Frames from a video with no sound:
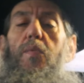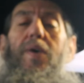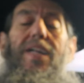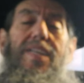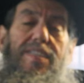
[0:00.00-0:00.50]

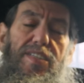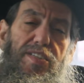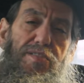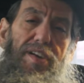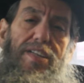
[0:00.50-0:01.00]
where there's a
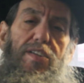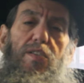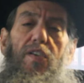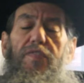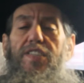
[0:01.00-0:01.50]
stricter
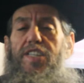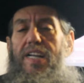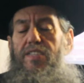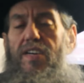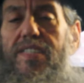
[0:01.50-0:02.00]
law for
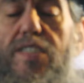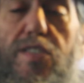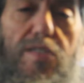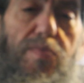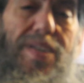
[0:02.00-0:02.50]
Gentiles and
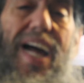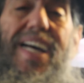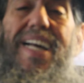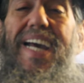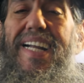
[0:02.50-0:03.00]
Jews. We're not
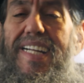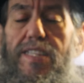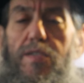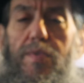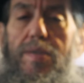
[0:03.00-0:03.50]
going to get
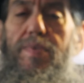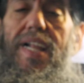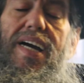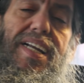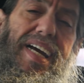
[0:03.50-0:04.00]
into it. We're
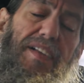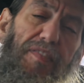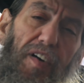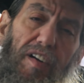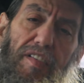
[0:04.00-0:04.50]
not going to get
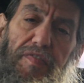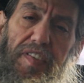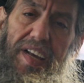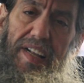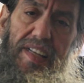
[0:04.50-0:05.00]
far
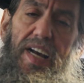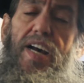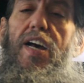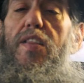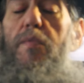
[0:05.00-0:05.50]
afield.
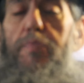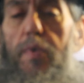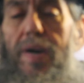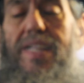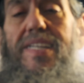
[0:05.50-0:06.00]
The
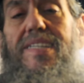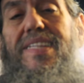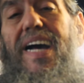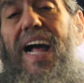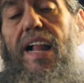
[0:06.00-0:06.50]
point is
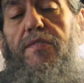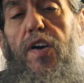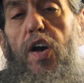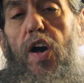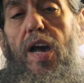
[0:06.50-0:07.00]
the Kal
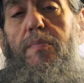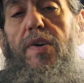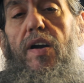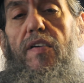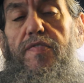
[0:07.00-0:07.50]

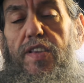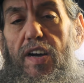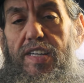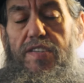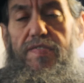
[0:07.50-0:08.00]
Vachomer of
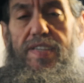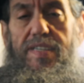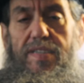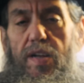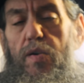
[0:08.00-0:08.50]

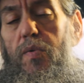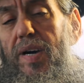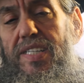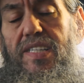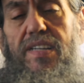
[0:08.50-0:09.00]
Tosfos, the
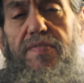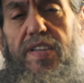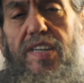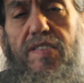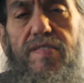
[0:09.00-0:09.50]
question
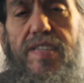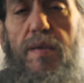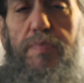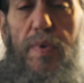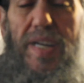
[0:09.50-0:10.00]
of Tosfos,
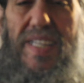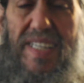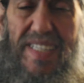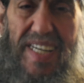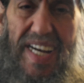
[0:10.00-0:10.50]
the point
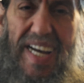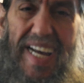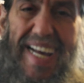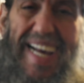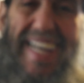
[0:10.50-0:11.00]
is
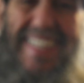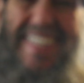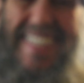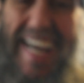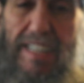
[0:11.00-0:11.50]
a
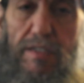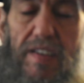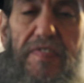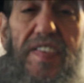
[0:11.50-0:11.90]
general